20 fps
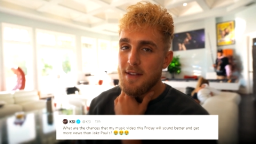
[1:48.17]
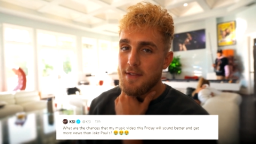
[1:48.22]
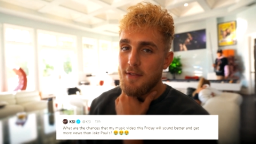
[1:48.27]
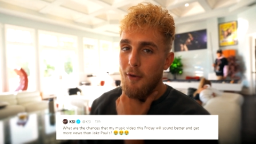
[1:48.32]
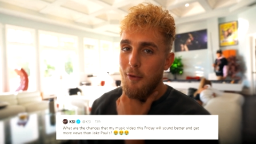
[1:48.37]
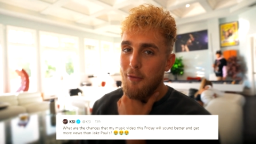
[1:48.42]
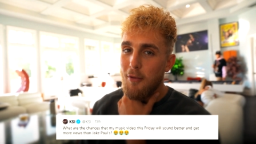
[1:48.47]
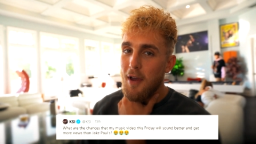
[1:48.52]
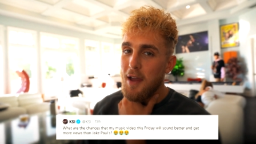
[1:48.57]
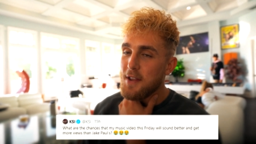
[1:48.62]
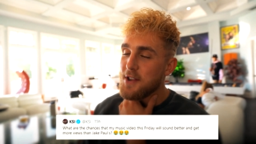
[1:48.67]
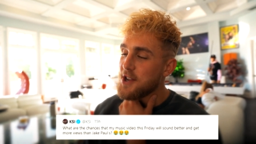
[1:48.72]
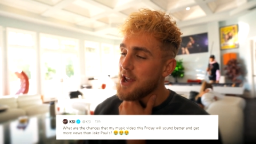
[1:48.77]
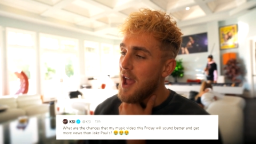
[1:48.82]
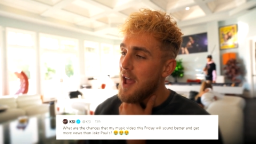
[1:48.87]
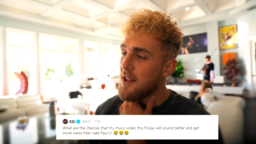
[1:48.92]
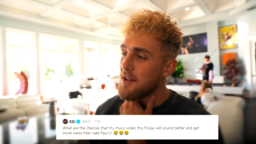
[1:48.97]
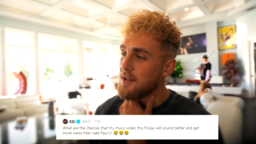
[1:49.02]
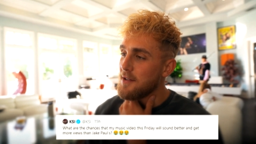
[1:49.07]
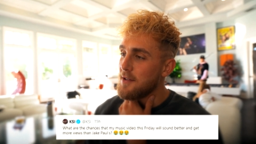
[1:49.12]
is online
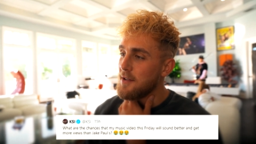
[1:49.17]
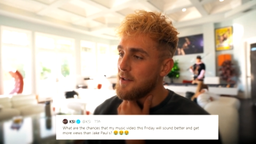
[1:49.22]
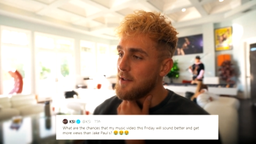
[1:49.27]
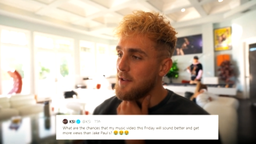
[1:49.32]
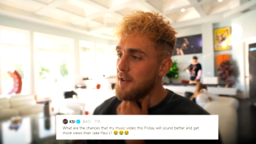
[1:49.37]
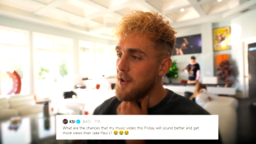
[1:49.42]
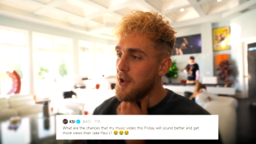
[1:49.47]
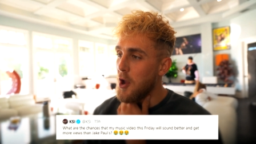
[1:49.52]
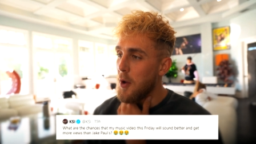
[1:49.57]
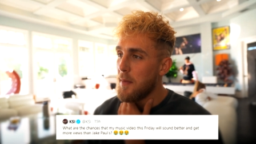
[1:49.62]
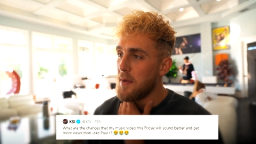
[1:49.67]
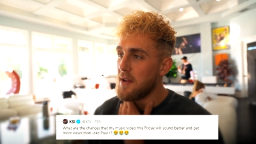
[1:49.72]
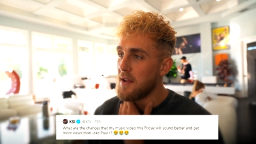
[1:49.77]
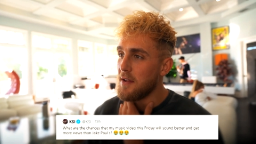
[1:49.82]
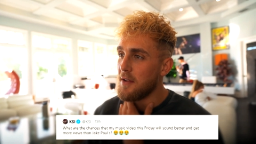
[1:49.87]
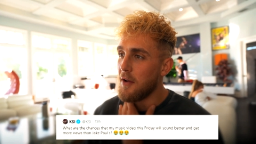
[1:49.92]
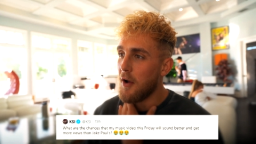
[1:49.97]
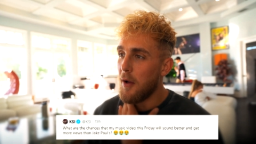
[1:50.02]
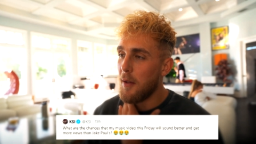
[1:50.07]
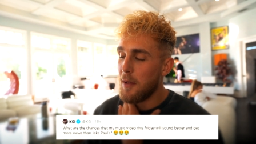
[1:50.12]
chatting been
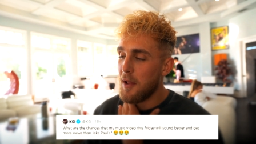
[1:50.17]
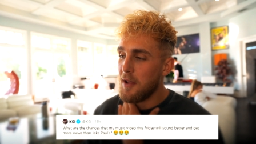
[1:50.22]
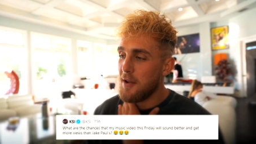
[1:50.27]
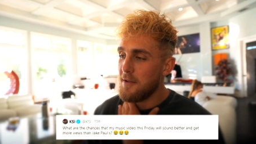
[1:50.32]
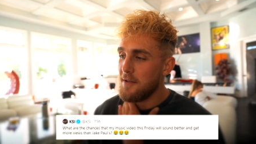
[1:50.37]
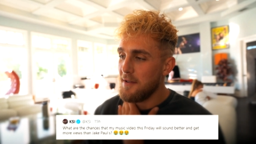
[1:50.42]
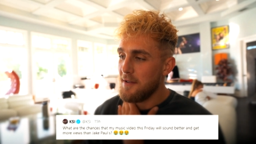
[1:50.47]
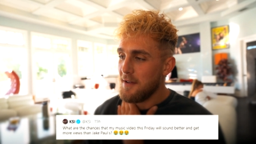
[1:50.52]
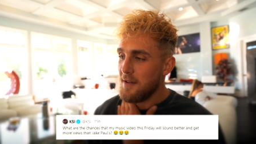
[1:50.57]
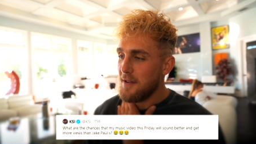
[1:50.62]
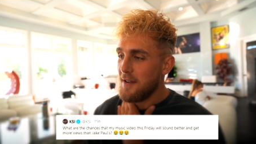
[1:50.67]
and Yodelin.